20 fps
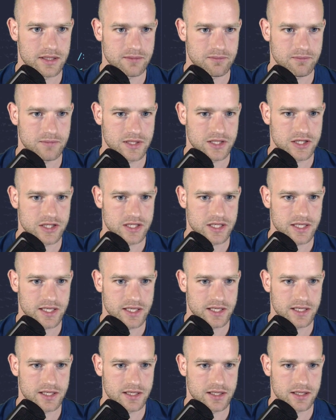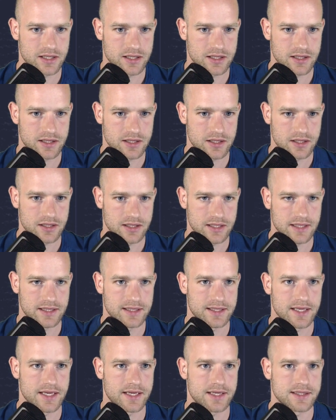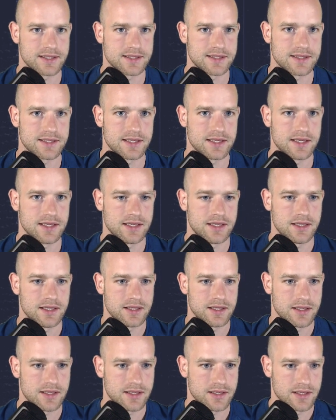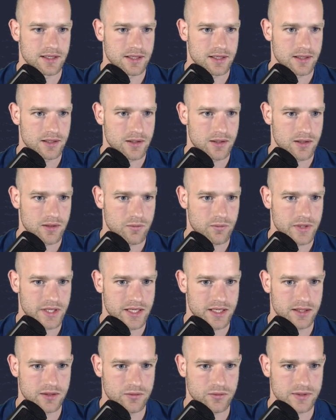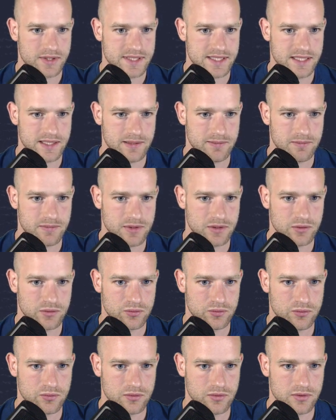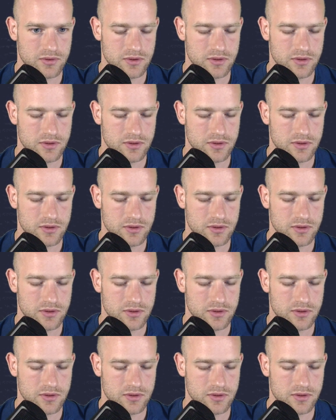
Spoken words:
me check index. We don't seem to